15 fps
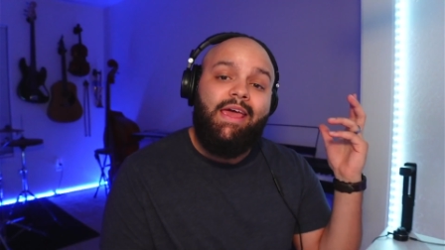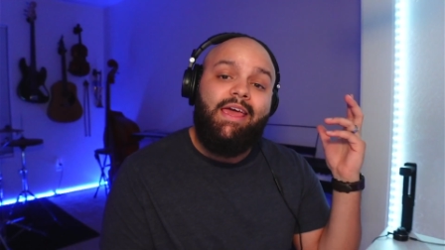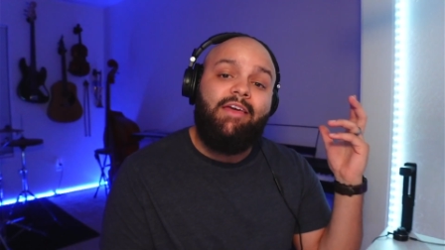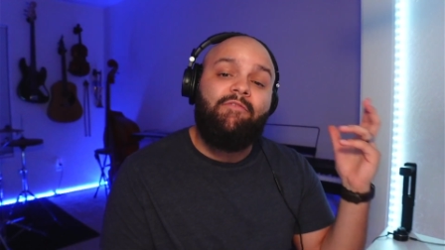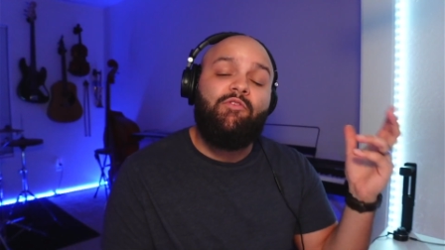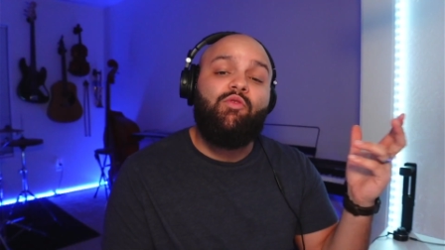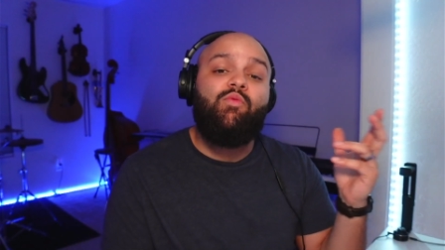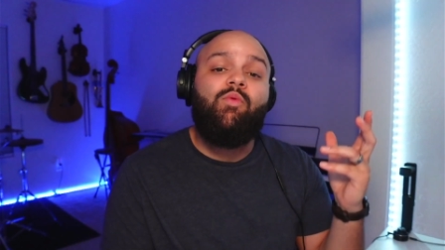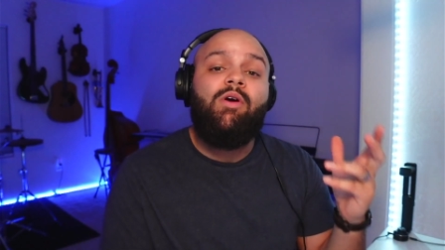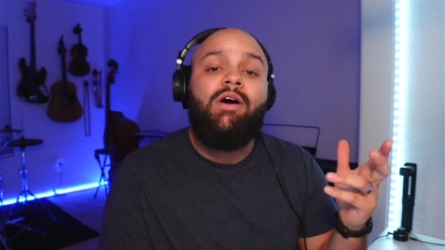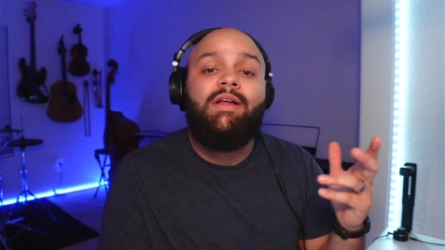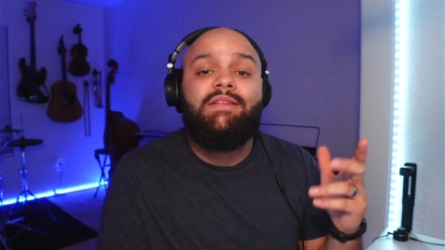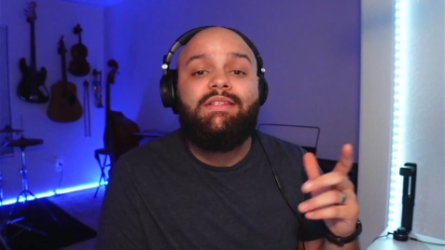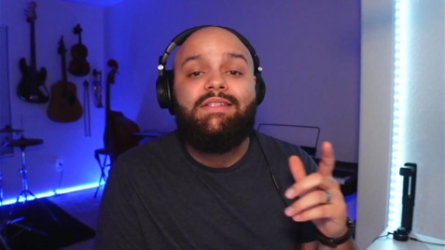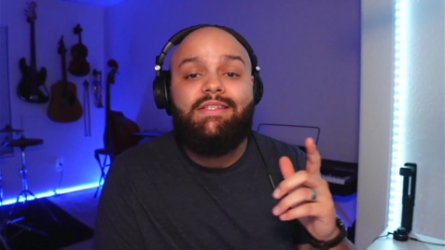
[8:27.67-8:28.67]
If you
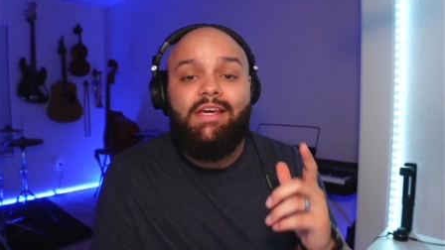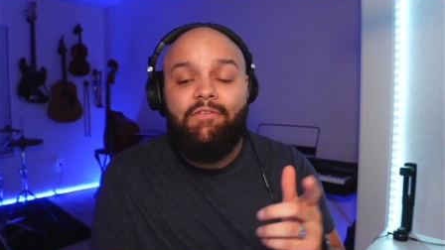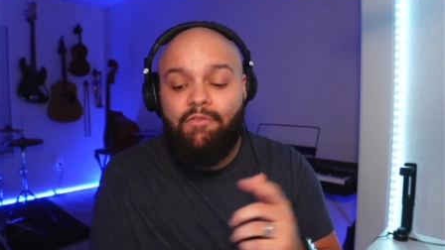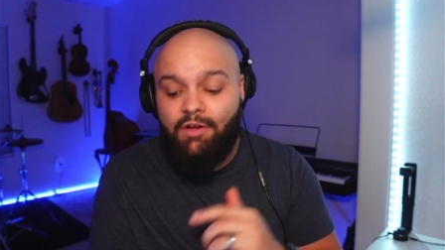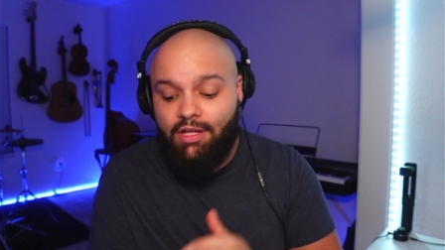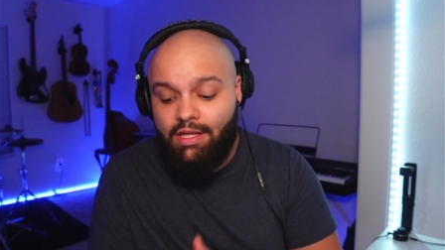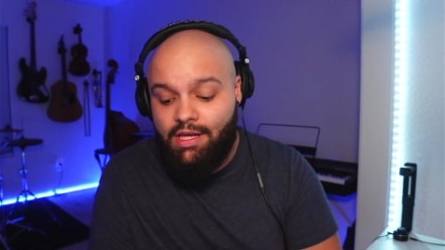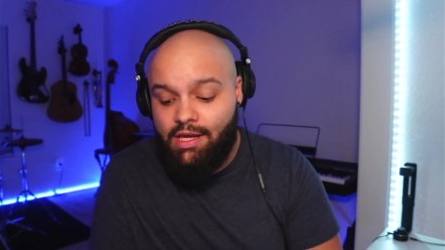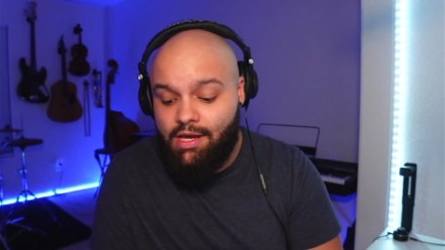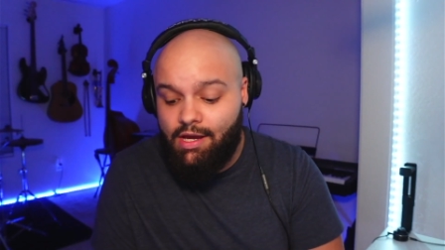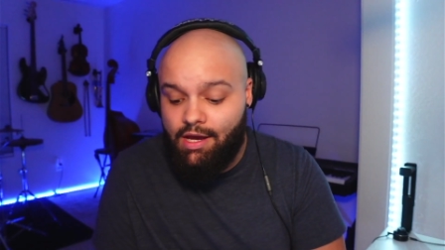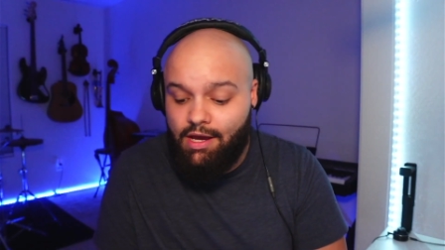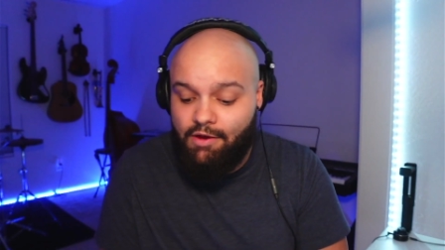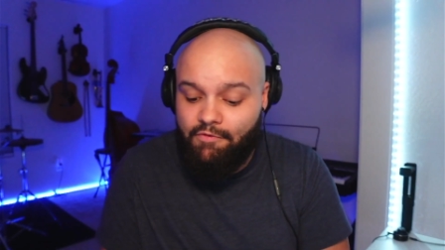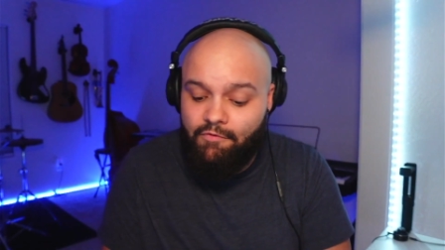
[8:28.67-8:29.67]
want, definitely
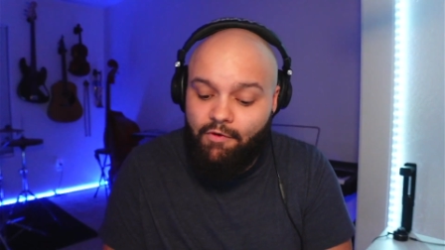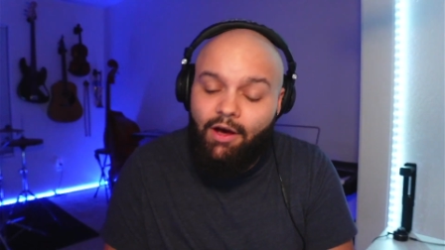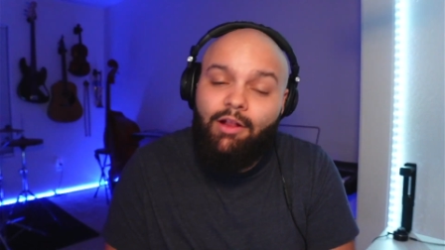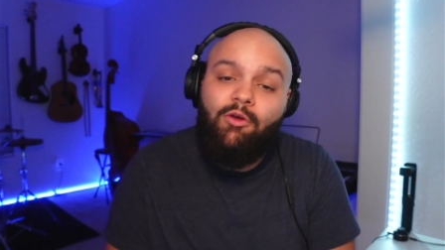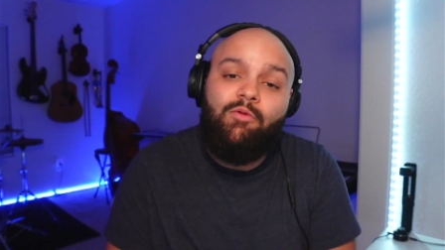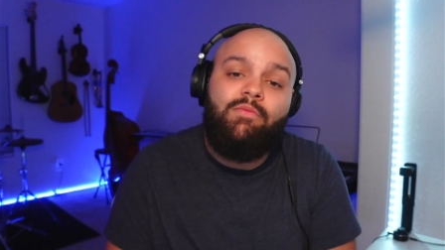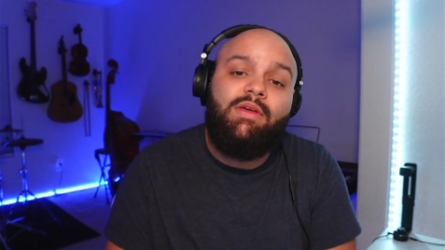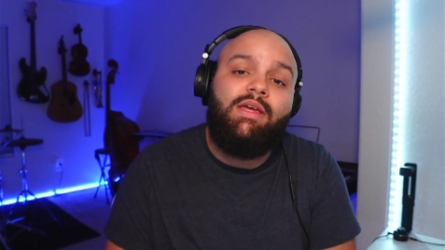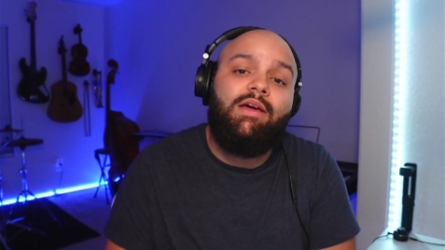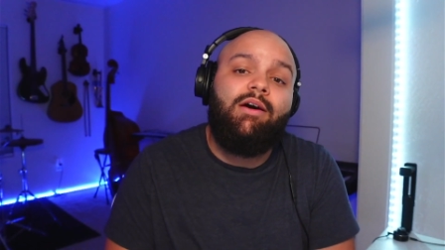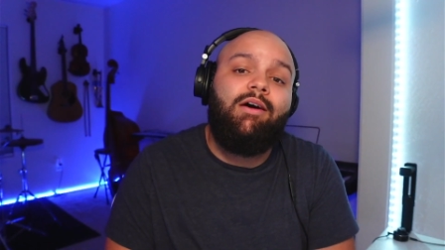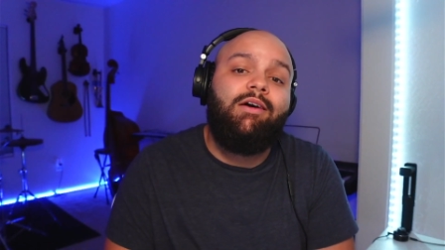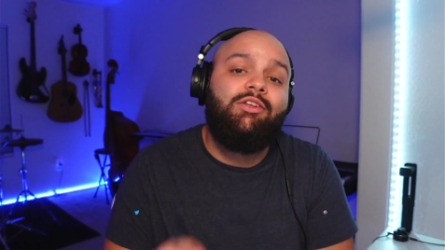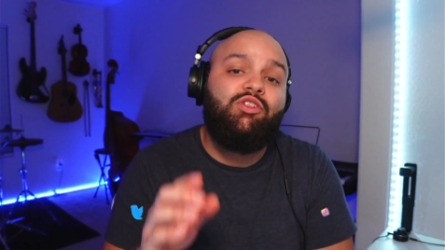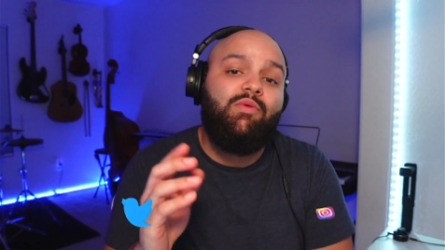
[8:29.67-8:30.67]
follow me
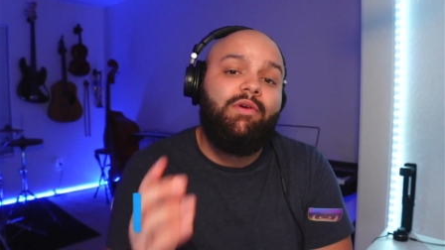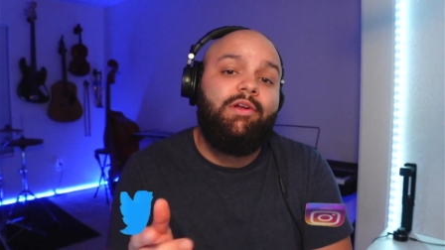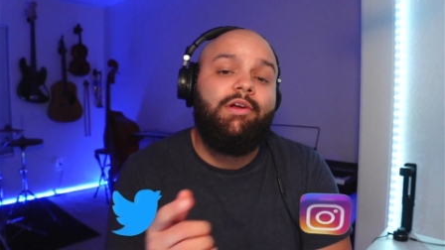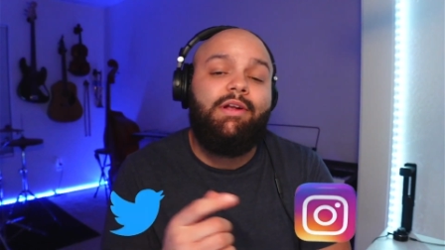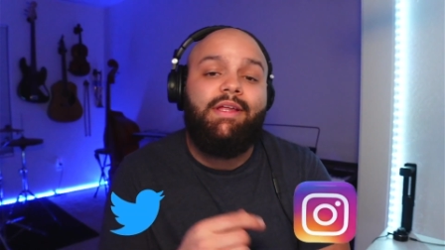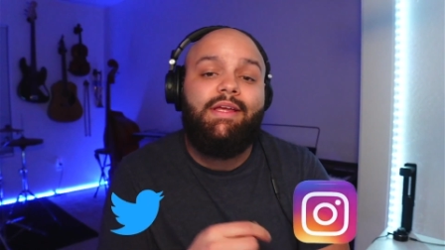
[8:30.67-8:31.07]
on Twitter and